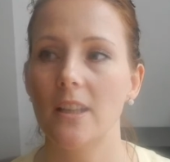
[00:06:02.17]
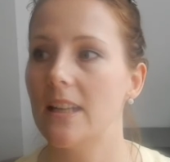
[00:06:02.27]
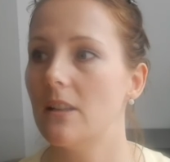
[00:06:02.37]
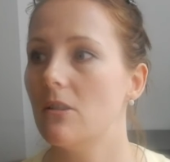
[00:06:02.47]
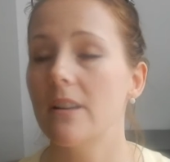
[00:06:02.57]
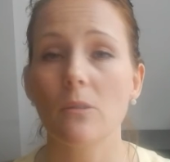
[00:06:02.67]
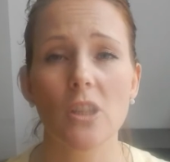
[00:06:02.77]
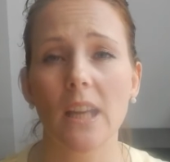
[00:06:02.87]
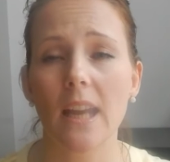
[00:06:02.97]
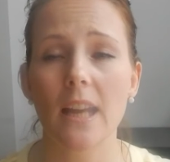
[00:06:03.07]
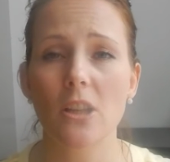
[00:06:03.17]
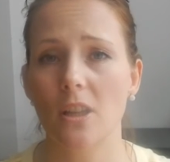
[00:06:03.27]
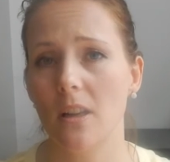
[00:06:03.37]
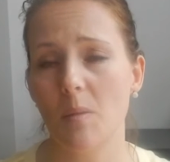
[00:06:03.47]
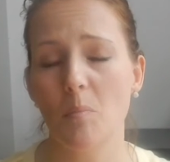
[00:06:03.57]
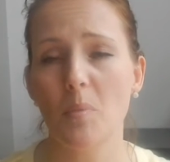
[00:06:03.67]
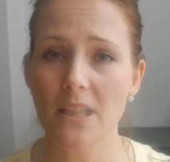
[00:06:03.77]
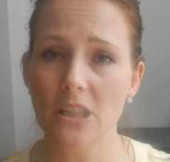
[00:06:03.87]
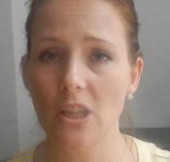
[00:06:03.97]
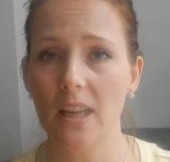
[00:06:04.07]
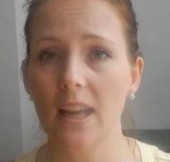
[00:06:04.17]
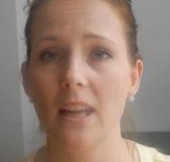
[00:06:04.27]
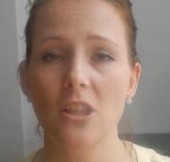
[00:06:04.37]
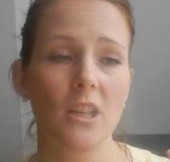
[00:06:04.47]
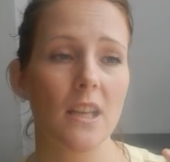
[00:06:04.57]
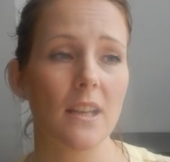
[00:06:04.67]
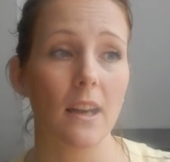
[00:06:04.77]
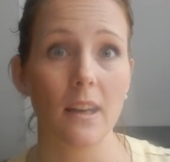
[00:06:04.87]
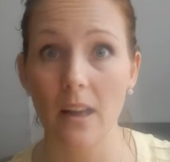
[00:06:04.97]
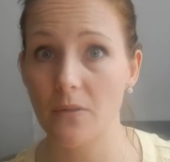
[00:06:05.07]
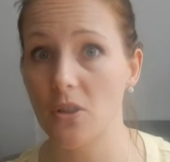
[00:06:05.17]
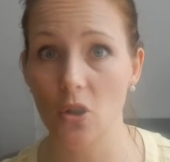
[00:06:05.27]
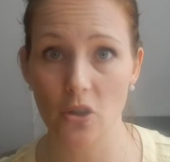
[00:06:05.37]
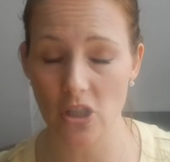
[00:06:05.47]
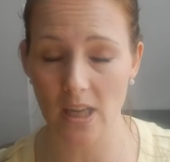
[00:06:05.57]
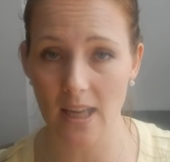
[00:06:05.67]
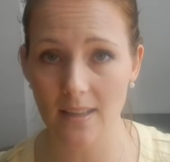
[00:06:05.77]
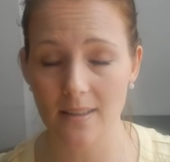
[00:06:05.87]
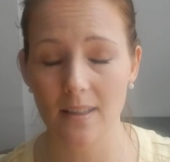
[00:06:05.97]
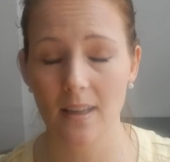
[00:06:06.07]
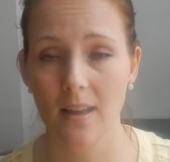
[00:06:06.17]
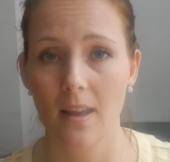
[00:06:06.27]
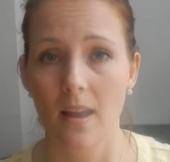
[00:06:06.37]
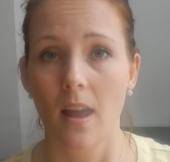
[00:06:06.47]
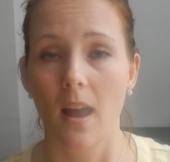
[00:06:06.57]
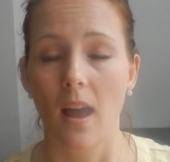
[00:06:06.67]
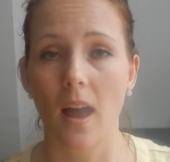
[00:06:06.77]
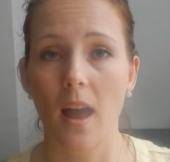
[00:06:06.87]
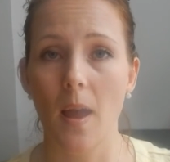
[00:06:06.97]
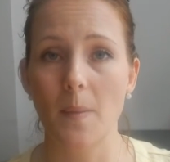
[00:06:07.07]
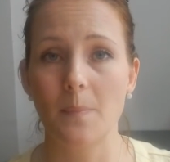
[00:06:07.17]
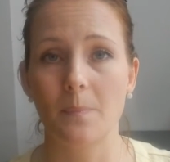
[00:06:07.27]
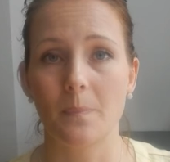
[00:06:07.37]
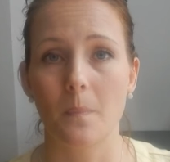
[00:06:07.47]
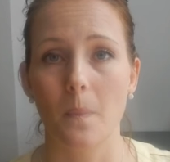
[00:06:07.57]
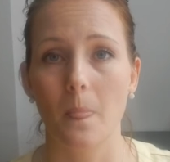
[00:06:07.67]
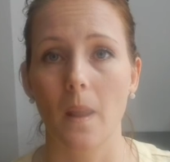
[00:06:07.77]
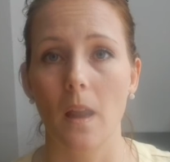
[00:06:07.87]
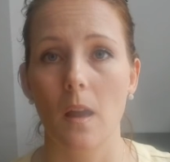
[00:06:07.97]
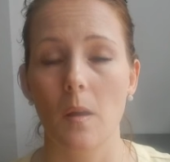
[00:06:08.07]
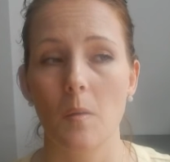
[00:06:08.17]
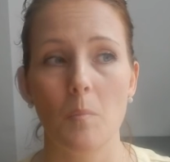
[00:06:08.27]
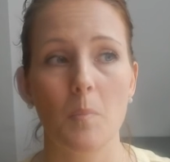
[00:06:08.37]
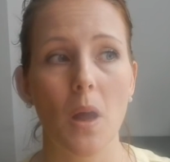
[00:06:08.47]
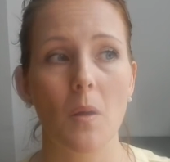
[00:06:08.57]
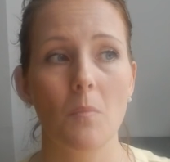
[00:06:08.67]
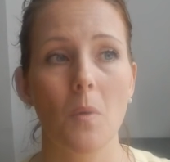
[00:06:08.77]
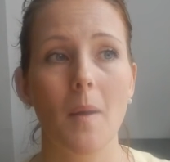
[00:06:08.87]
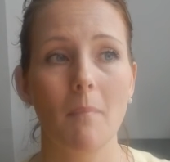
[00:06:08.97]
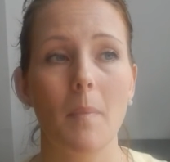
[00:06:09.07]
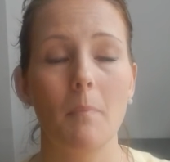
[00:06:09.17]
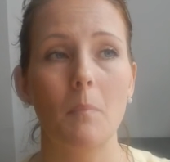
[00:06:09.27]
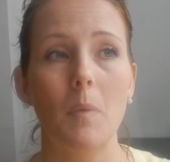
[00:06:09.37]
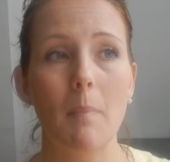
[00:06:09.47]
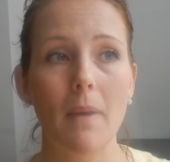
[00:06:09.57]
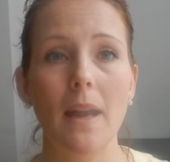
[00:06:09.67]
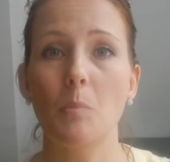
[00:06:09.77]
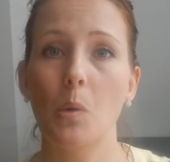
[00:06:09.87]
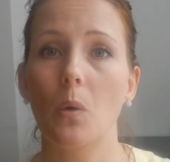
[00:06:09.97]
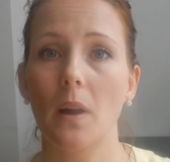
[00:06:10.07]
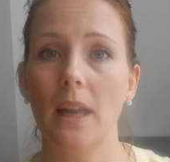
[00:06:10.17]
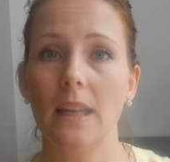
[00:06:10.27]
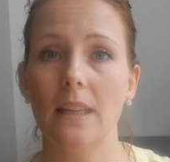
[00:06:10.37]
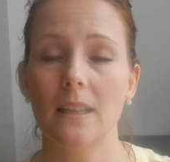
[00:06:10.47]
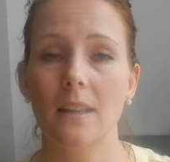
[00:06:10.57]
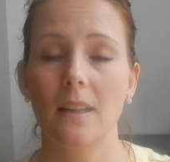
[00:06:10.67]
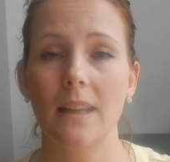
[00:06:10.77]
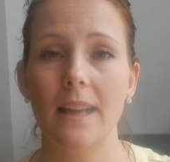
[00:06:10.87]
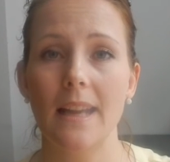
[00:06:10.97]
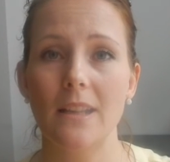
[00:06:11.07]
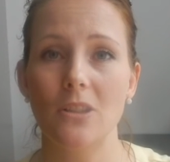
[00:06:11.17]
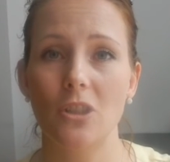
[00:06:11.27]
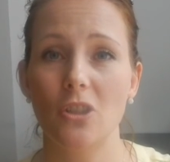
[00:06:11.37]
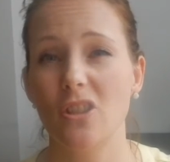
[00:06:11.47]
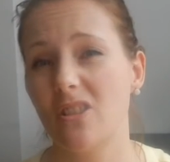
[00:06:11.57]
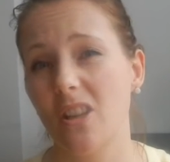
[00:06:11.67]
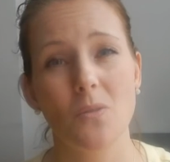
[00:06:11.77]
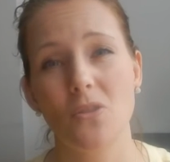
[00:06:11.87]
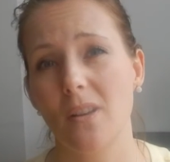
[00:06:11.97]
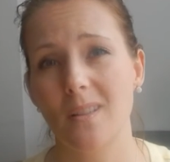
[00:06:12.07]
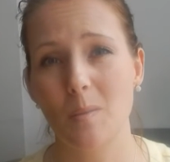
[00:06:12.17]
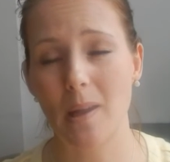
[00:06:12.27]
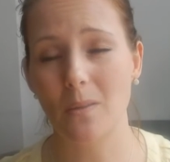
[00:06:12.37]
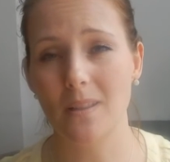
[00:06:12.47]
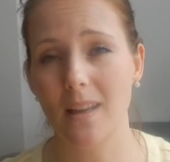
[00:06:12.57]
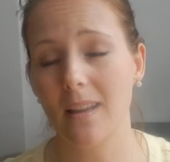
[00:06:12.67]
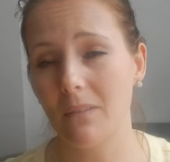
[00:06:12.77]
She'll eat grilled chicken. She'll eat breaded chicken. She loves sausages. But my main point is to just don't stress about it.